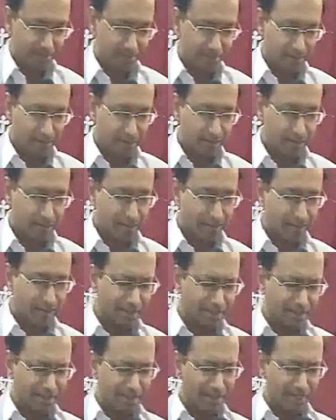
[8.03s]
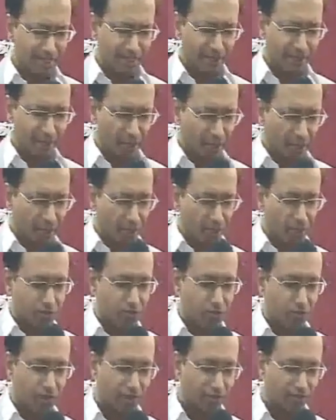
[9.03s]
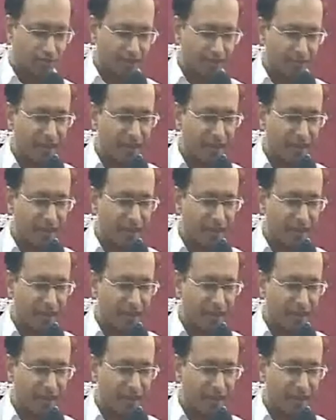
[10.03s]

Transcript: His mercy endures forever.